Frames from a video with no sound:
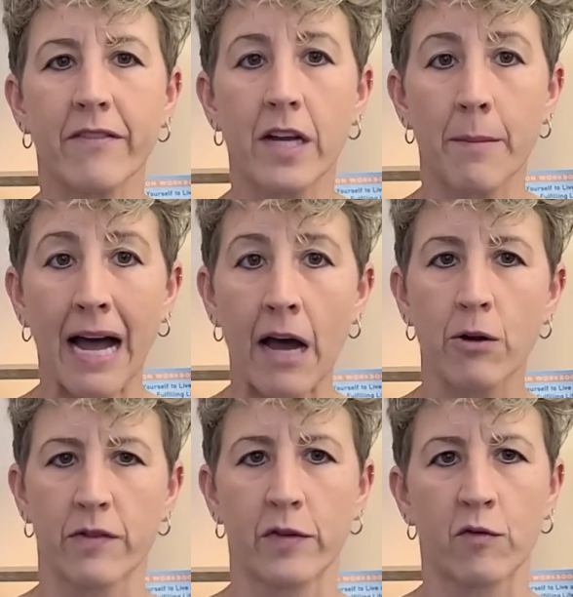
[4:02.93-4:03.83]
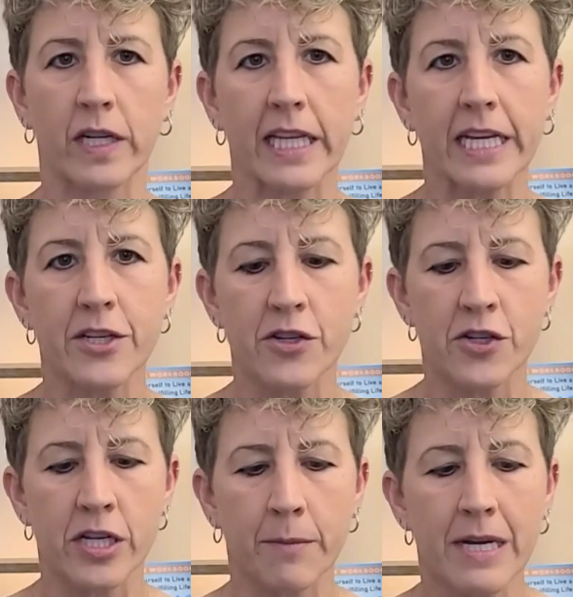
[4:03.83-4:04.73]
come out of a
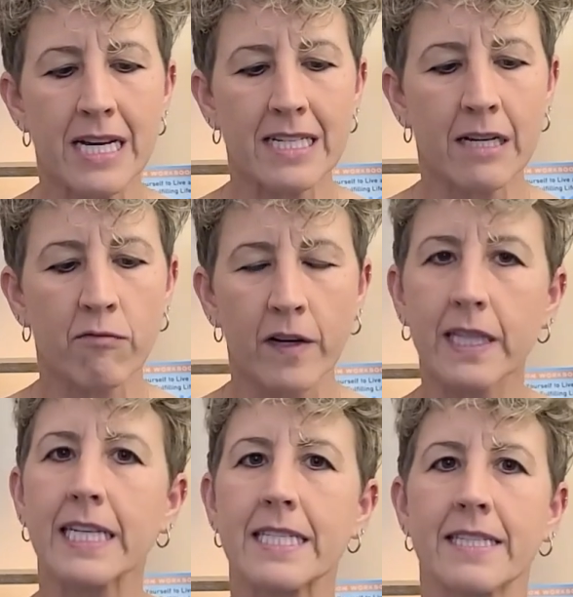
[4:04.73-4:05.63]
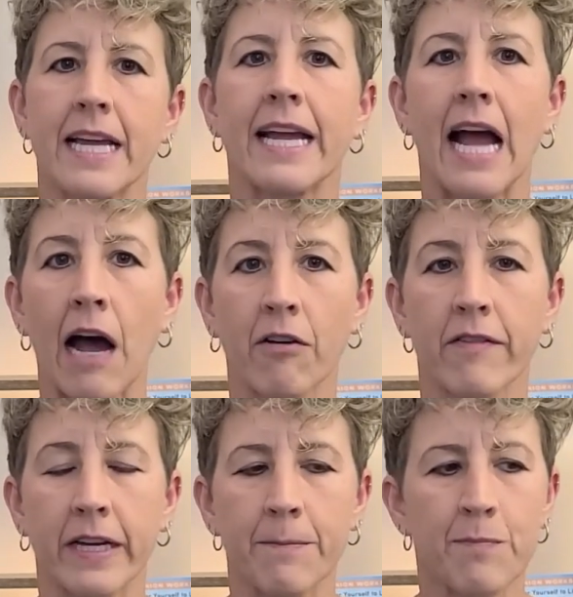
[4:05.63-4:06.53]
relationship to really stay out of
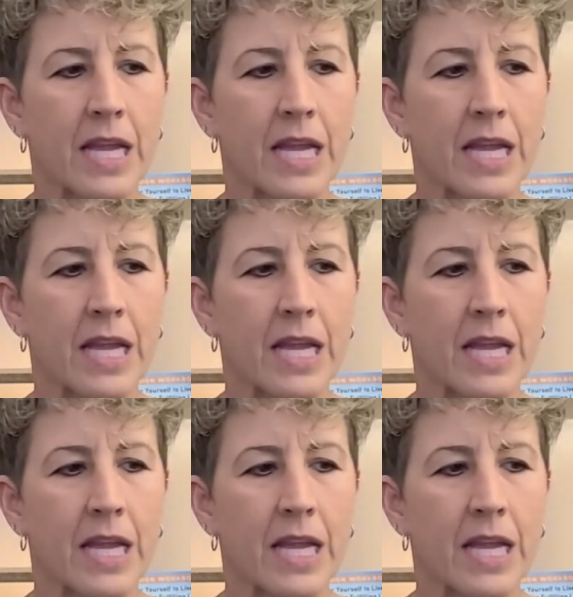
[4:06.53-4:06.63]
it.